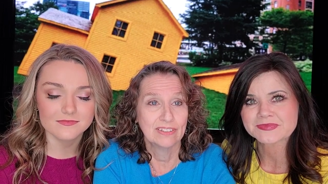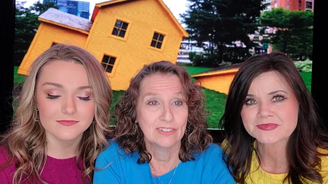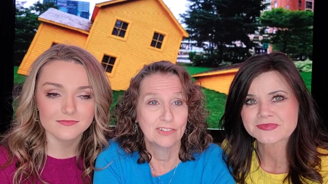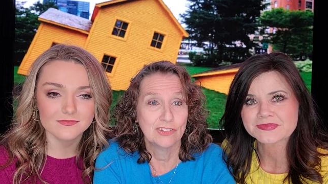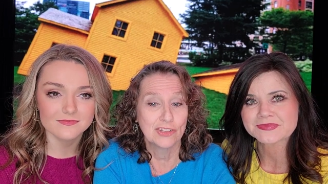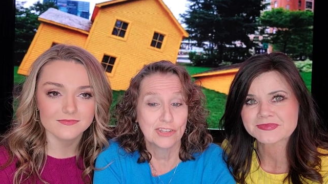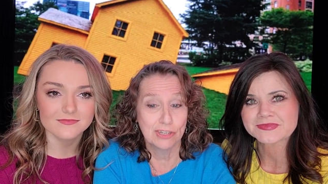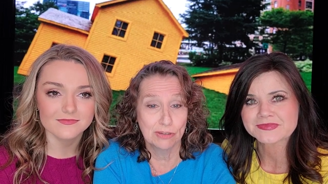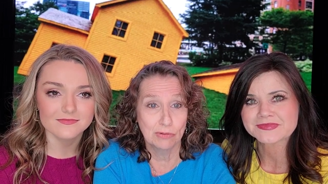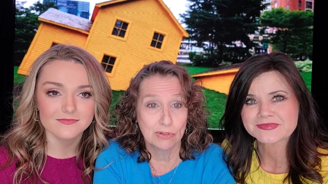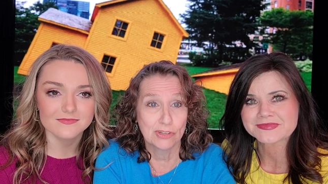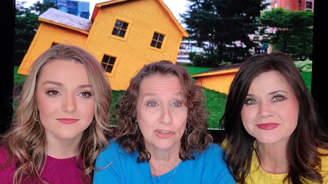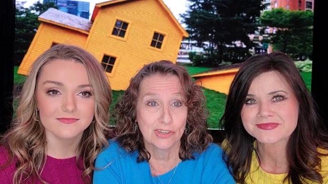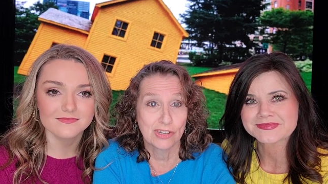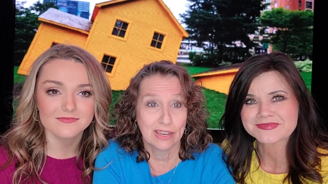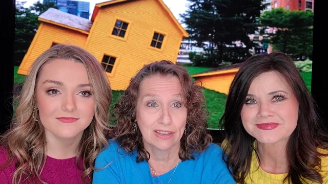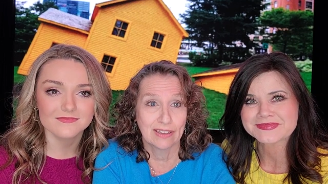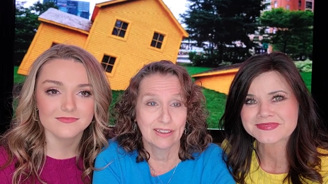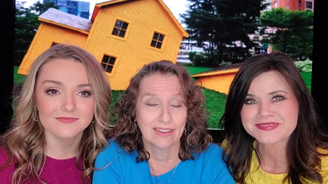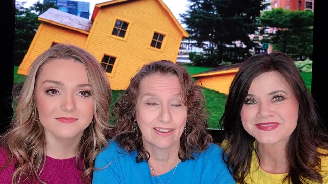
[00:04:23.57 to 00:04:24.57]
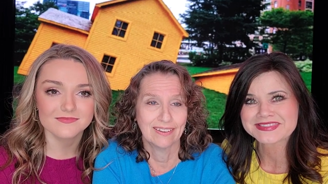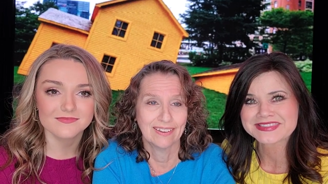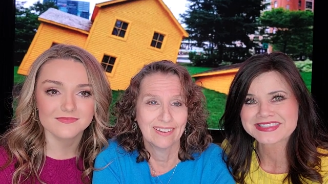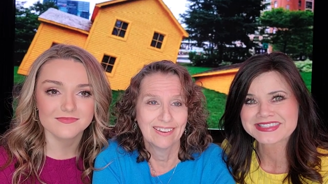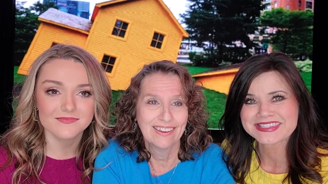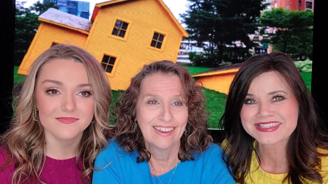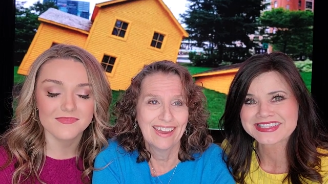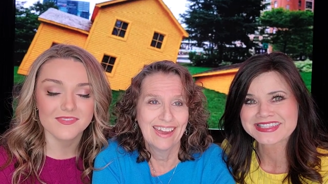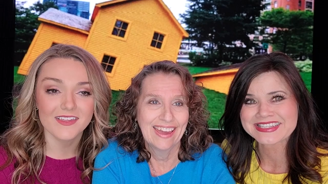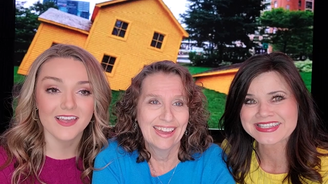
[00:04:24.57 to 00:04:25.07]
Speaker 1: and she was shaking,
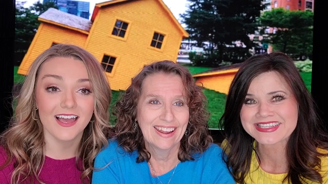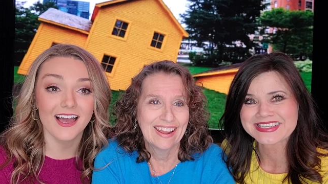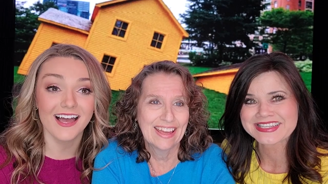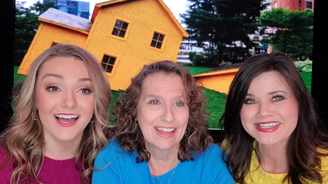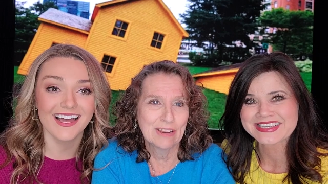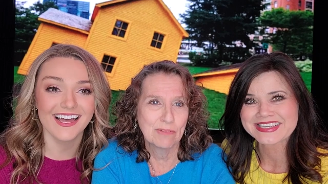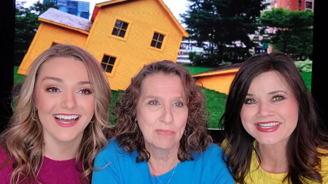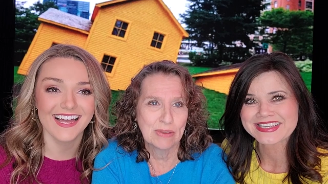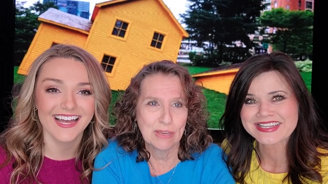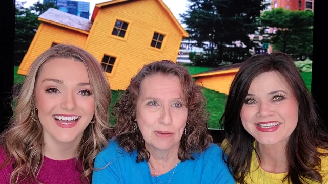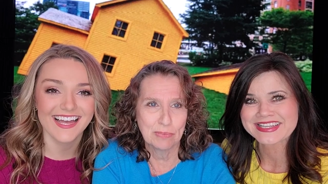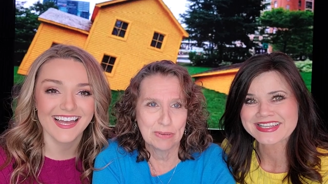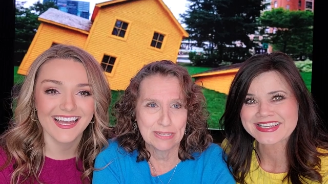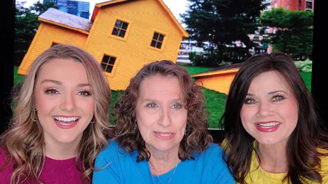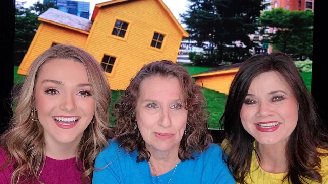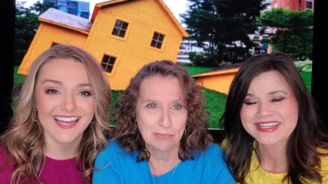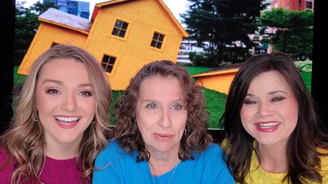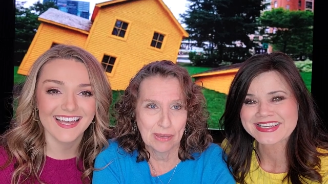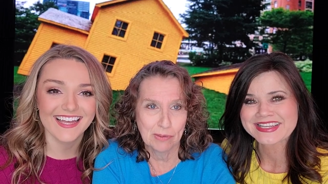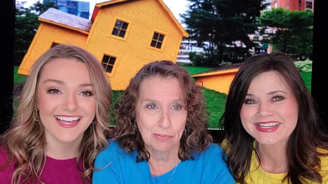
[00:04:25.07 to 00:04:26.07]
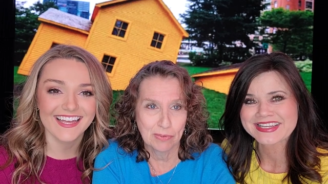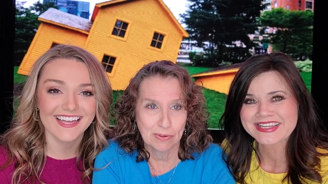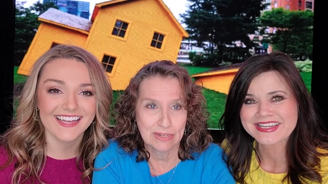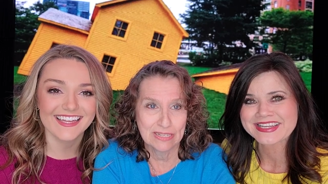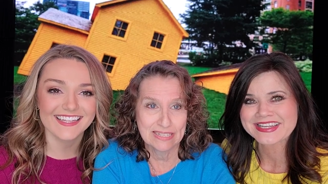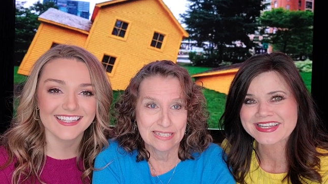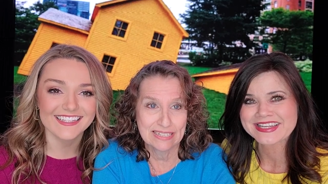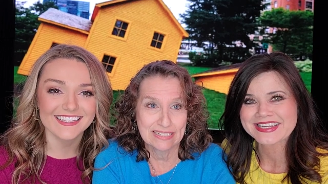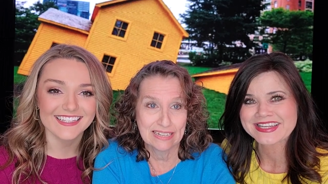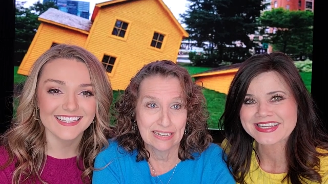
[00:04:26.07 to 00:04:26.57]
and handed me a piece of paper
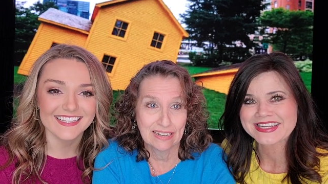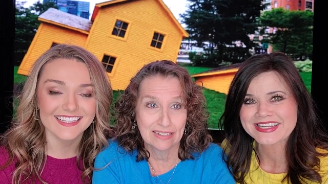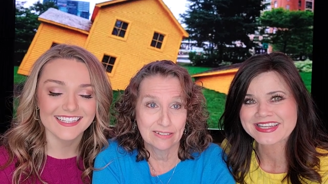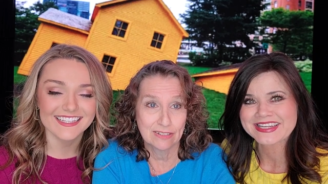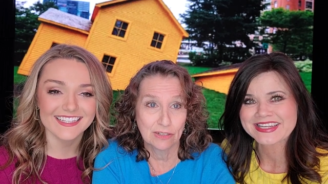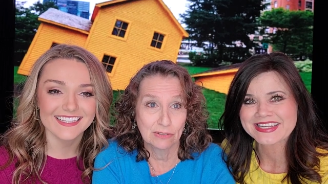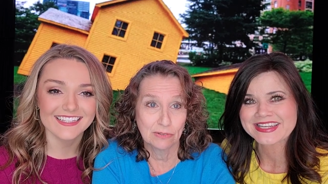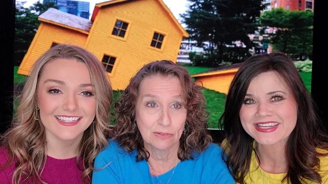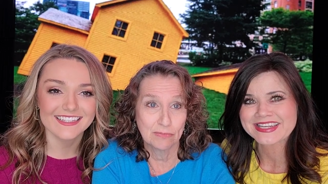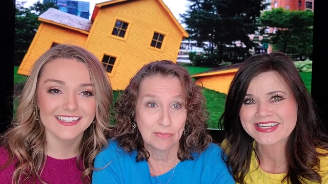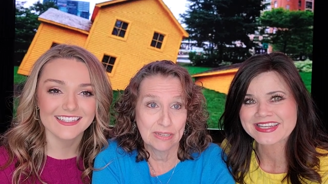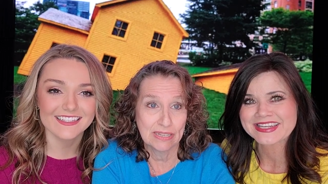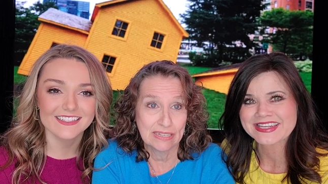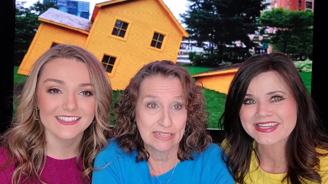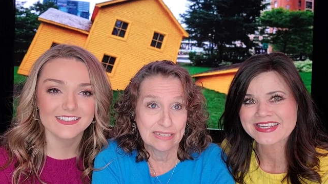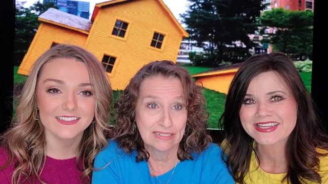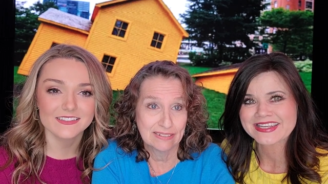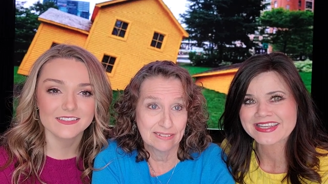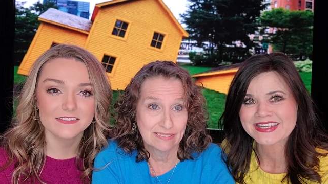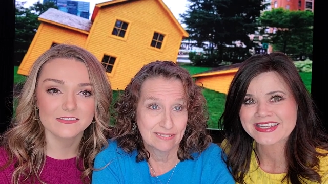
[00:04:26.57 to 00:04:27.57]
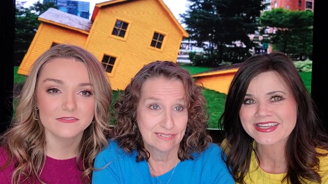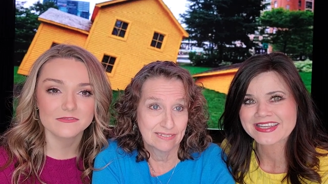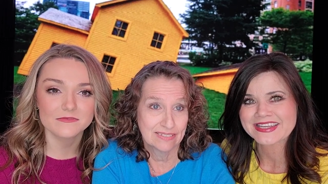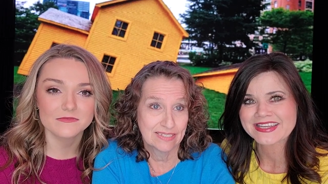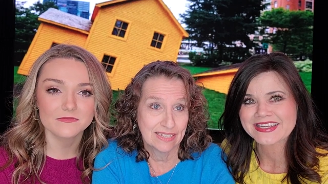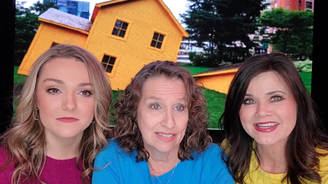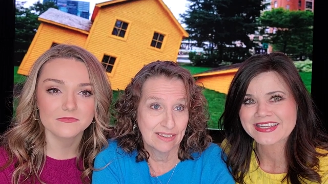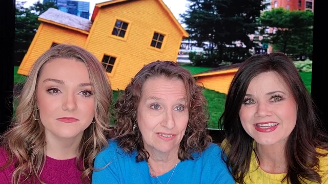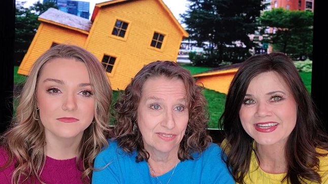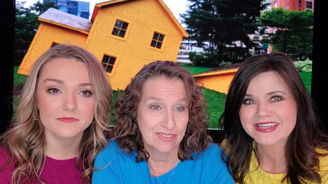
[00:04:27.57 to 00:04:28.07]
and said, God told me
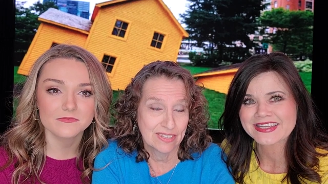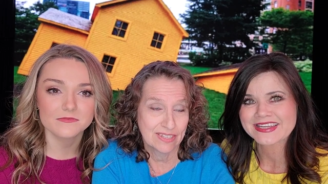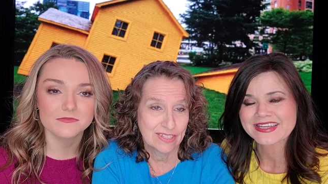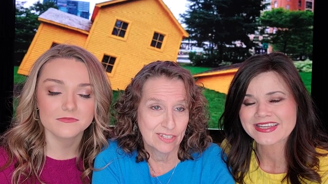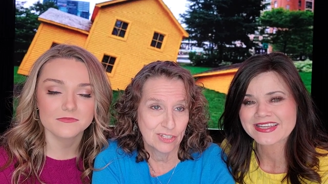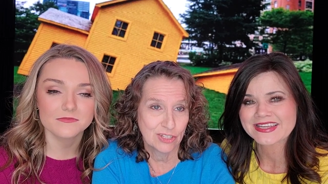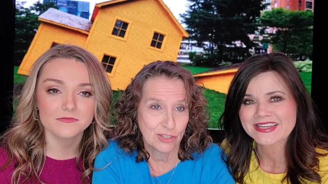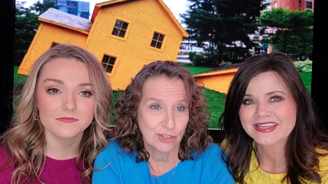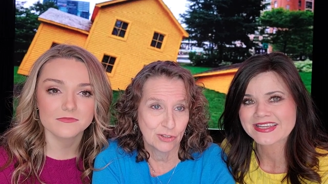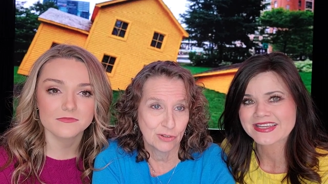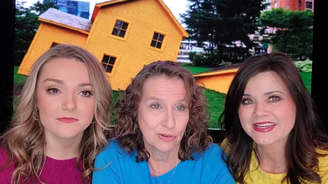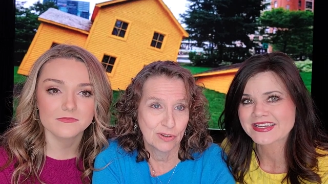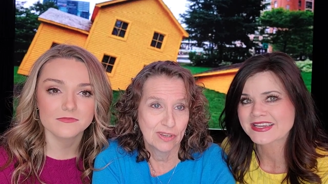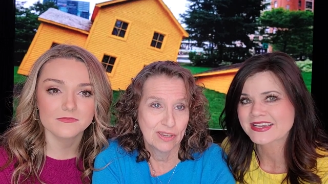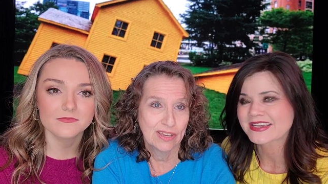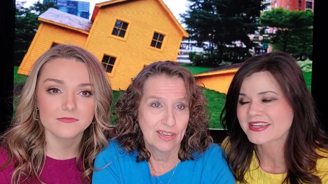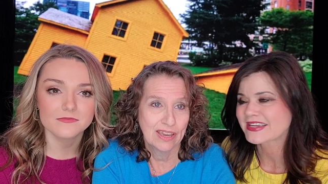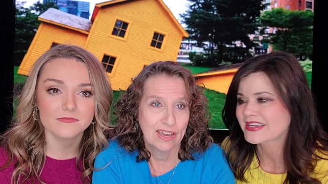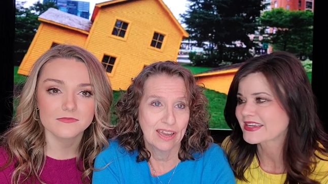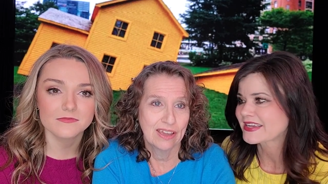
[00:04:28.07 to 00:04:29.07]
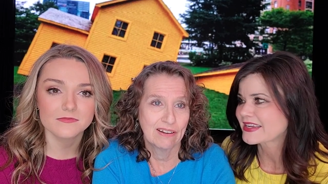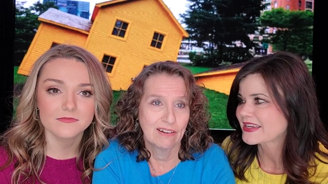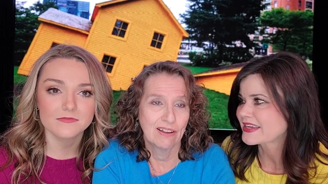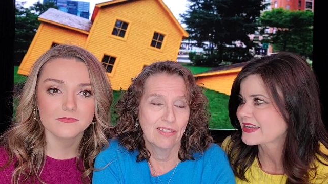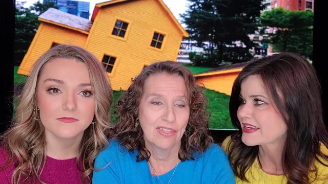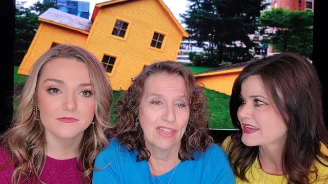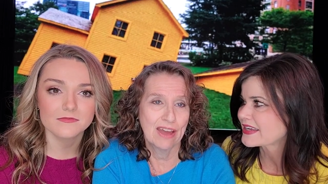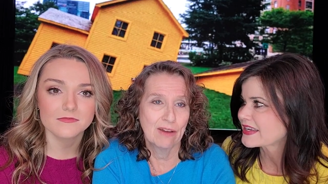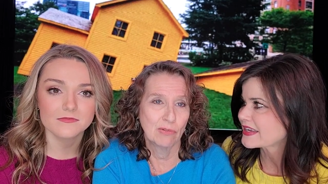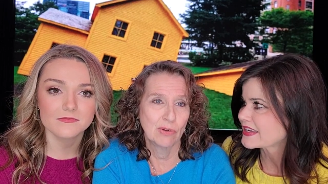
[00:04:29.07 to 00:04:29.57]
to give this to you. And
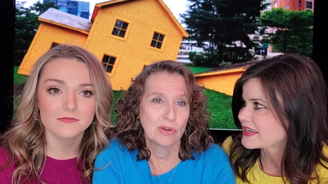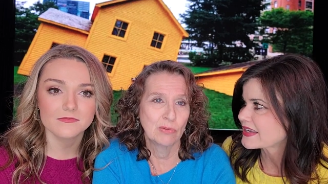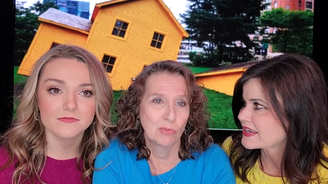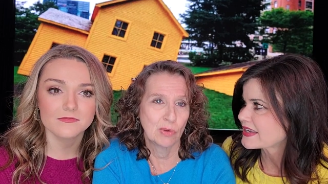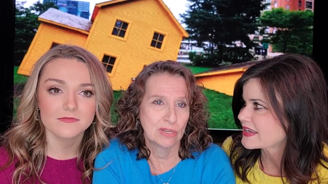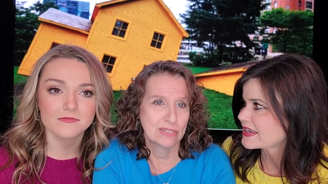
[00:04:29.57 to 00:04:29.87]
on that one